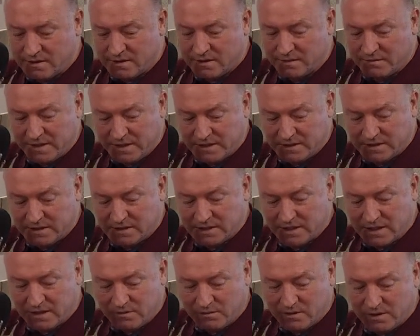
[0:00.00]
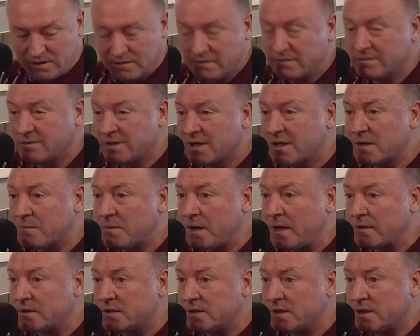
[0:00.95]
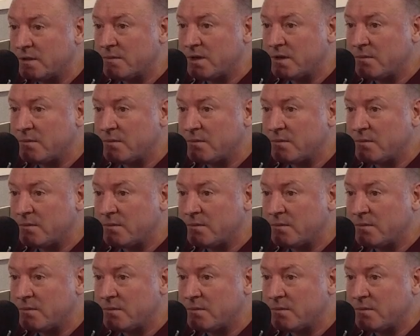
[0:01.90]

the manager saying, "Well, think about it.